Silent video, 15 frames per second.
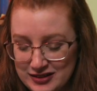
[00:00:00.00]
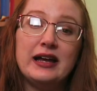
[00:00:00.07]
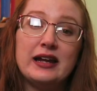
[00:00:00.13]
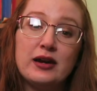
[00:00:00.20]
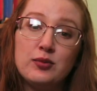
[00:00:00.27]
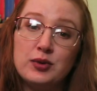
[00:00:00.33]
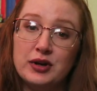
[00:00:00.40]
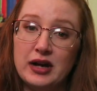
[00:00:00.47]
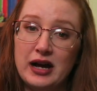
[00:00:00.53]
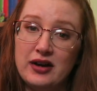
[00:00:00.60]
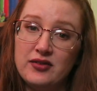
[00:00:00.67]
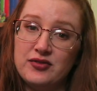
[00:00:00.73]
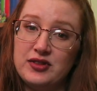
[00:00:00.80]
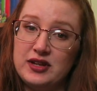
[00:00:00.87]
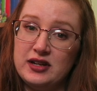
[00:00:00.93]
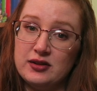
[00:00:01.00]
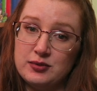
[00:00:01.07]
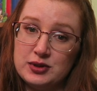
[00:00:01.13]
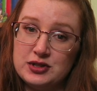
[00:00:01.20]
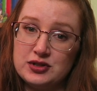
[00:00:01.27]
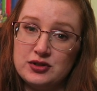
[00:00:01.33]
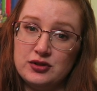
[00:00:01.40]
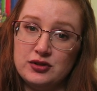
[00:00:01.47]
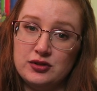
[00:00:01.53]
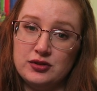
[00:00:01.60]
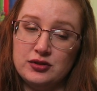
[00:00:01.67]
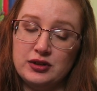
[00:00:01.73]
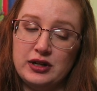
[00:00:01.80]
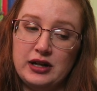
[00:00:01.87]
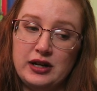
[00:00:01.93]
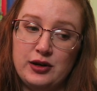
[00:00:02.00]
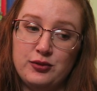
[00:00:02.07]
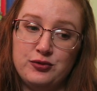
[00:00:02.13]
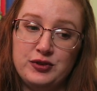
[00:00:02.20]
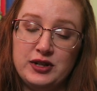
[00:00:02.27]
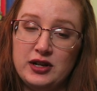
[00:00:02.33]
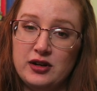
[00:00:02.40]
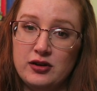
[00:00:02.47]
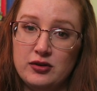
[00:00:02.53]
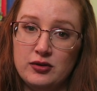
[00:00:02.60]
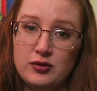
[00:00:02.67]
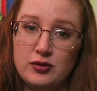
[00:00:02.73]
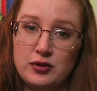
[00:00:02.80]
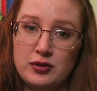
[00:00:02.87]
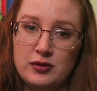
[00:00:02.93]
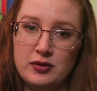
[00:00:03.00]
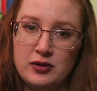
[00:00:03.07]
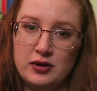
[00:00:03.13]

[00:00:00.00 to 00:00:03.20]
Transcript: And I will have the original uh, video